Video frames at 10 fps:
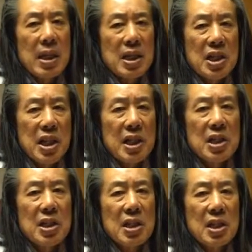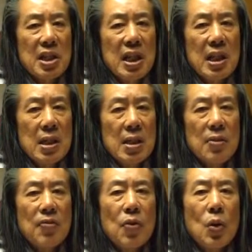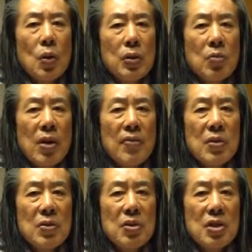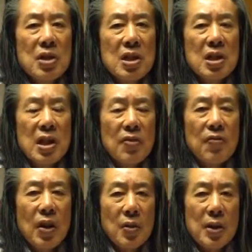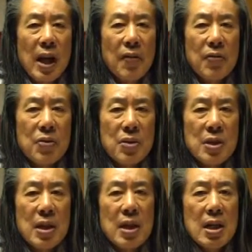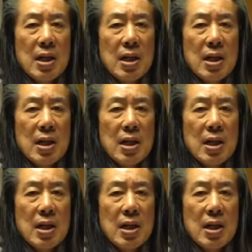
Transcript: that sets the scene for the revolutions that followed after it.